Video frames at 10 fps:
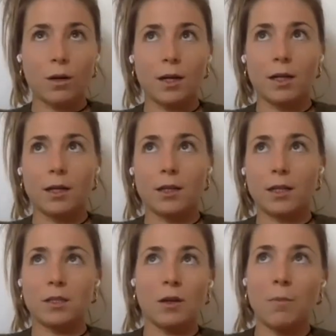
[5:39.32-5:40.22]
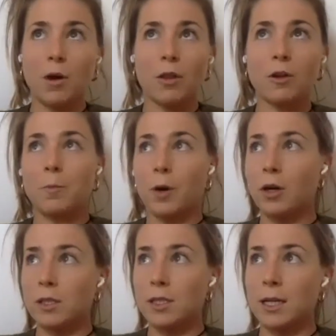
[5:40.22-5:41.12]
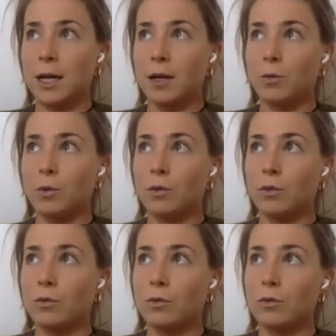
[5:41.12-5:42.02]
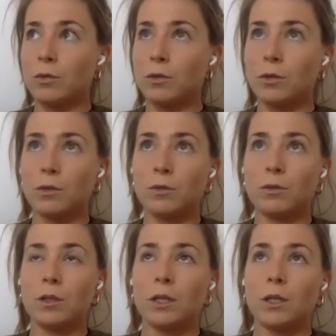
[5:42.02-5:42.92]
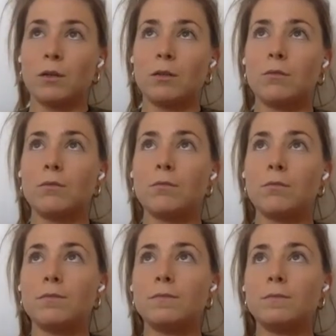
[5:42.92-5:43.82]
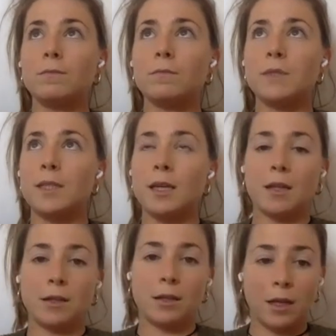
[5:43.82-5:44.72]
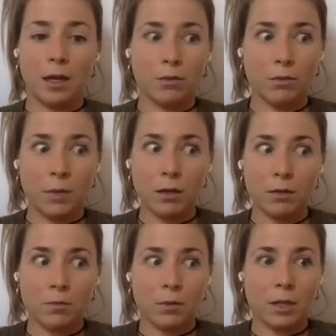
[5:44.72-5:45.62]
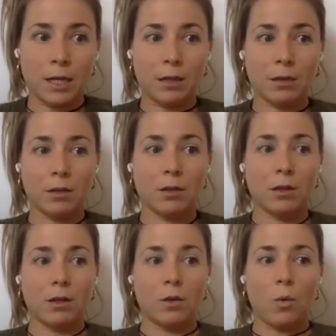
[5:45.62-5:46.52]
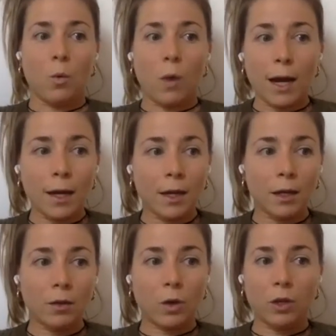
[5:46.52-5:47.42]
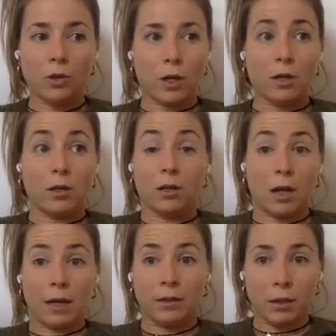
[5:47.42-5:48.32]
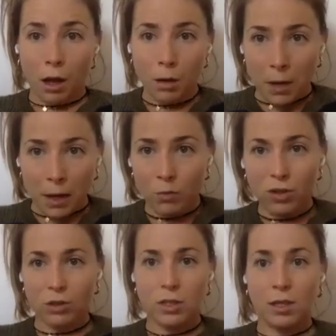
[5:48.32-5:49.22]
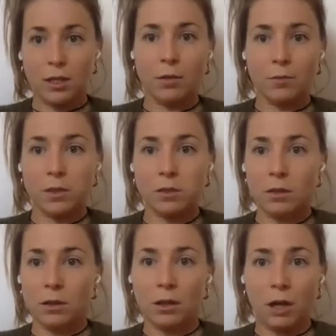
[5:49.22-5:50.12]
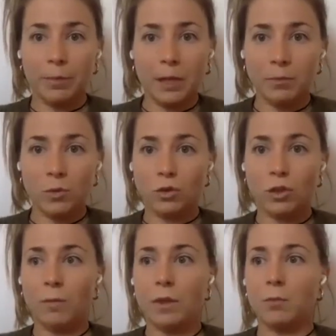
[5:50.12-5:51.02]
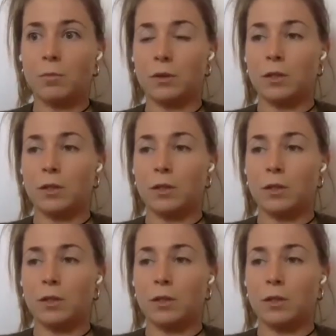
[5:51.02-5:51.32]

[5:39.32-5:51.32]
there's some other points that I would, you know, say that they are remarkable. Like, why, when you are at a club, I will not say names, club names or something, but